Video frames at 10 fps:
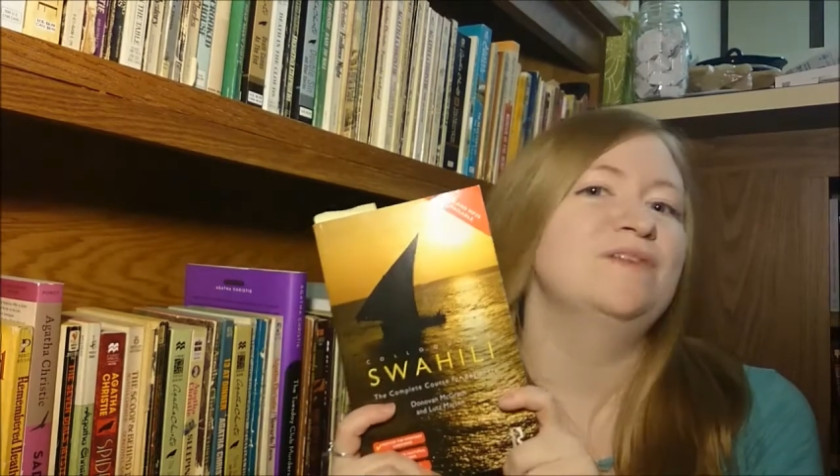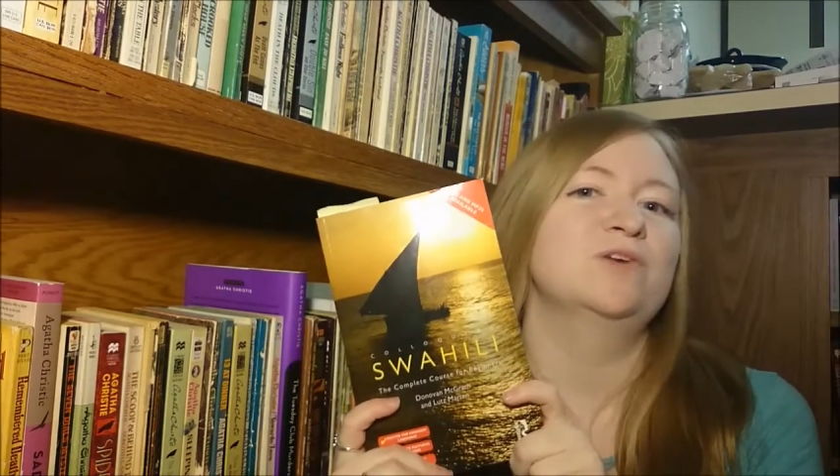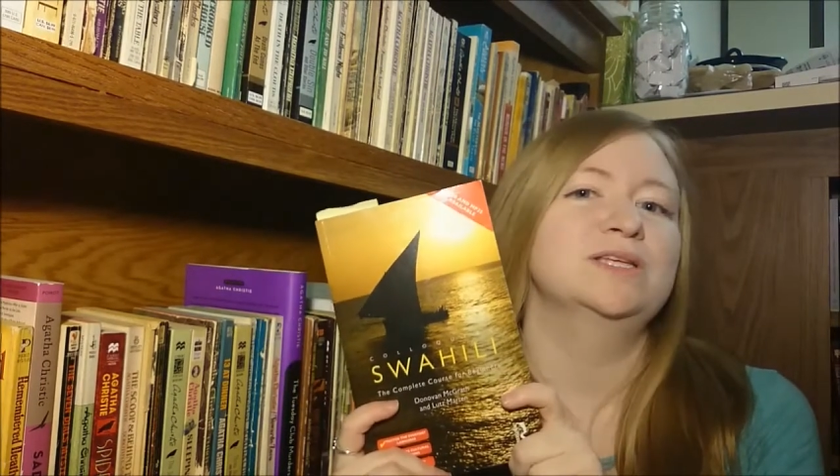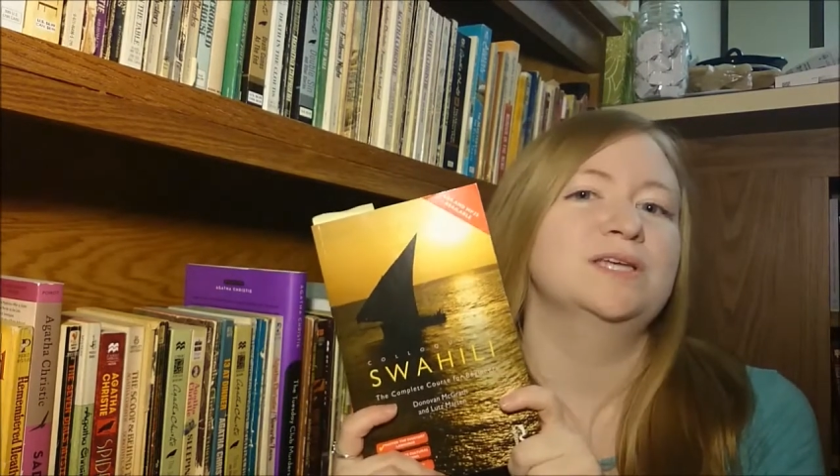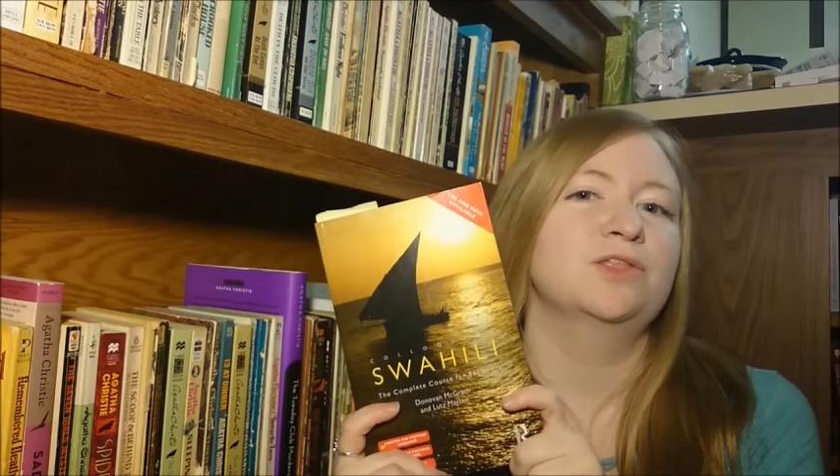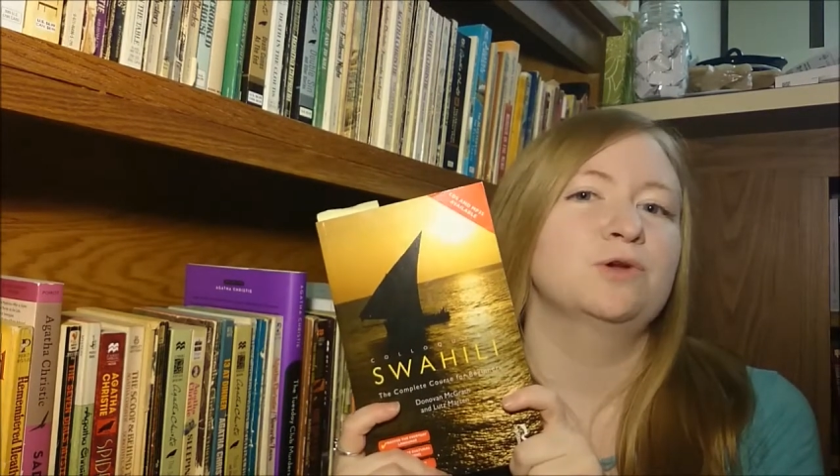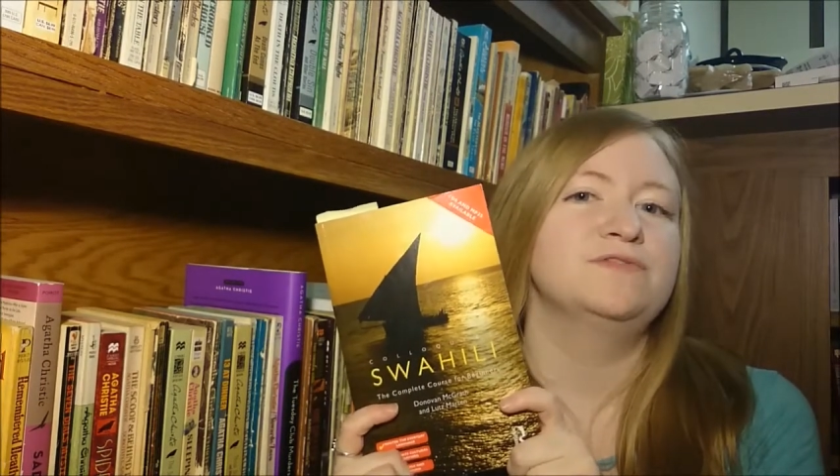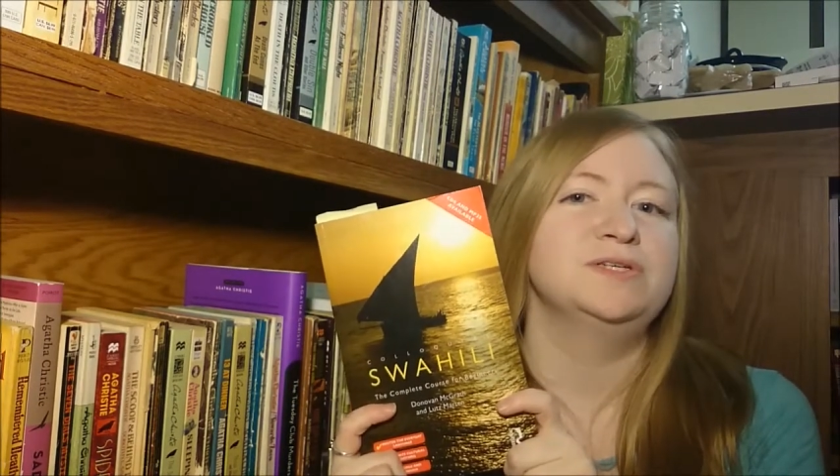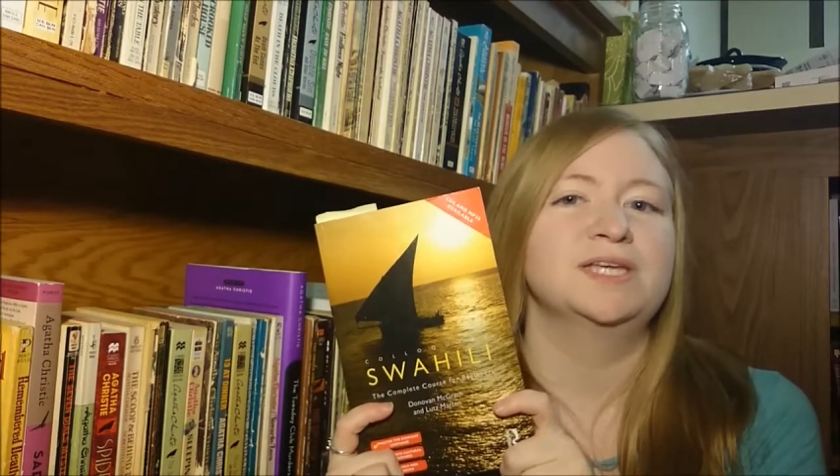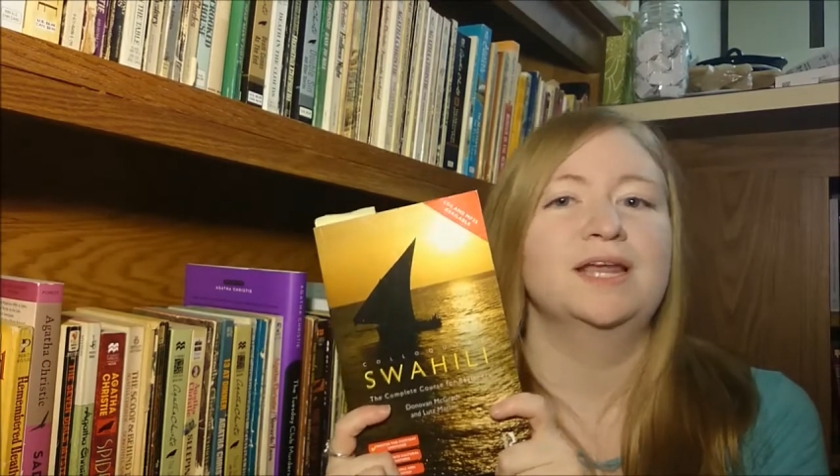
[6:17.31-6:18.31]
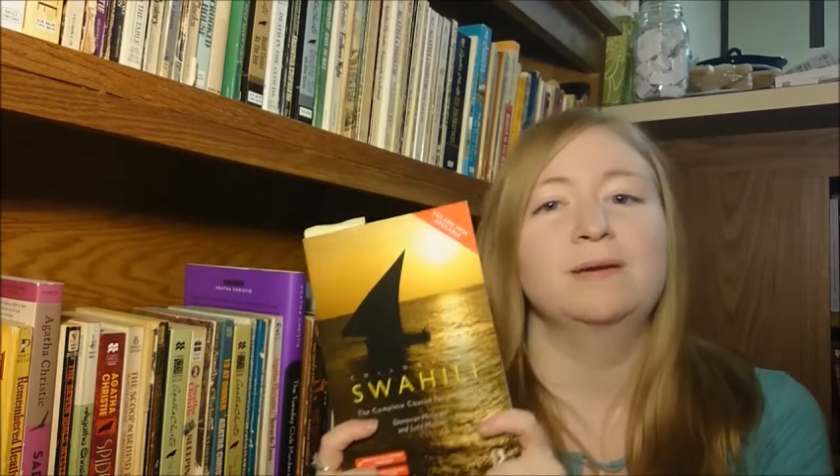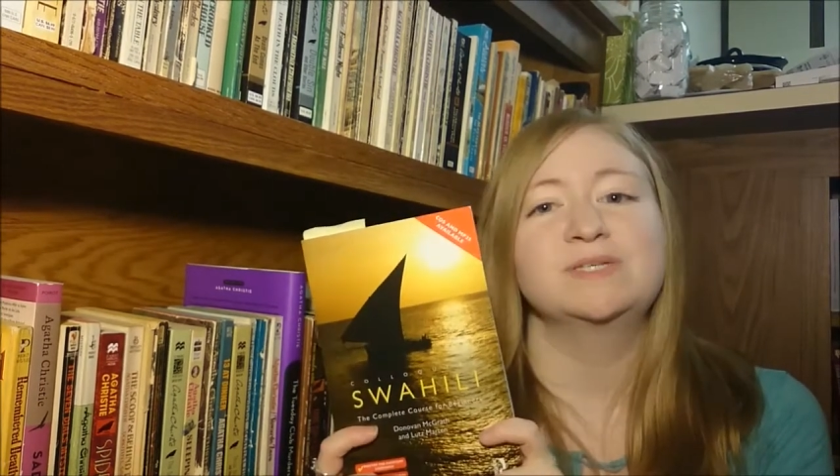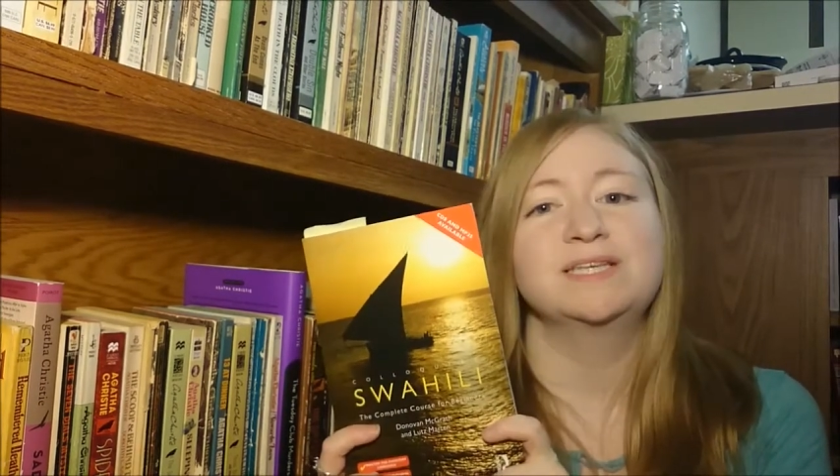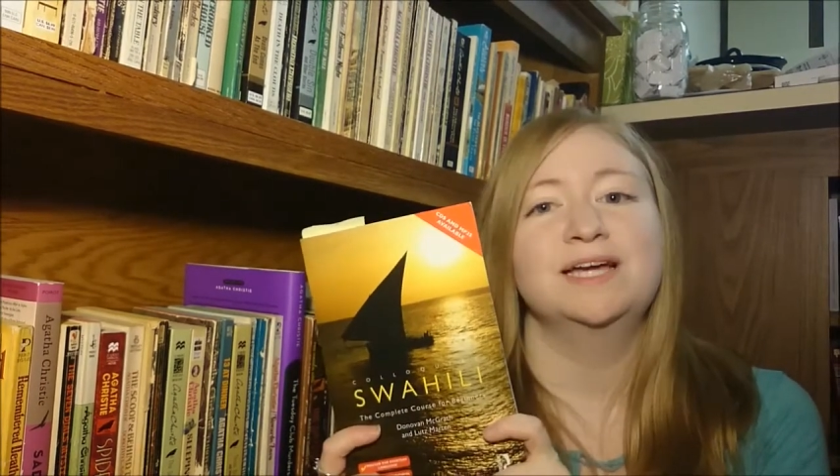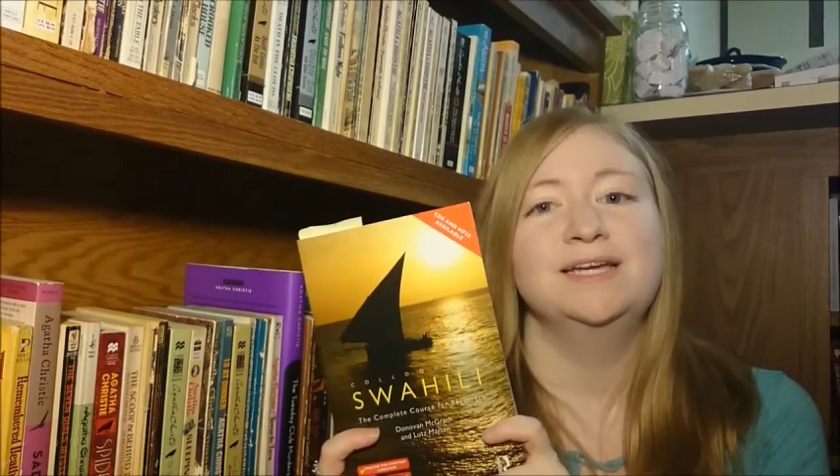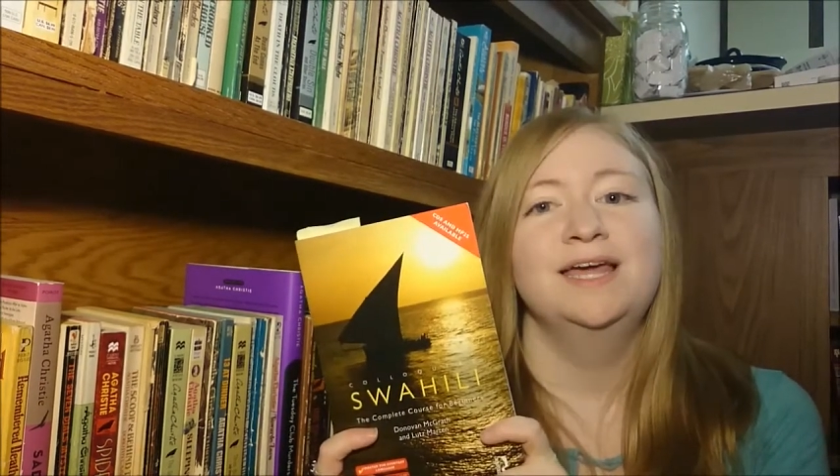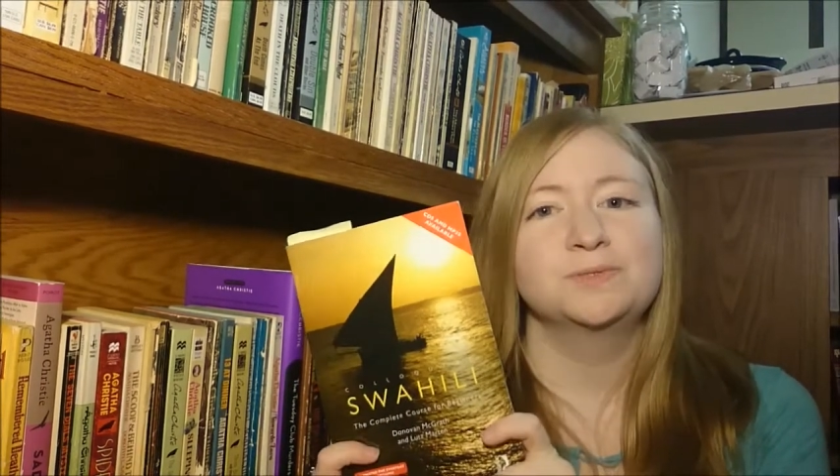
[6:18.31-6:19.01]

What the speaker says: after I saw the reviews on Amazon.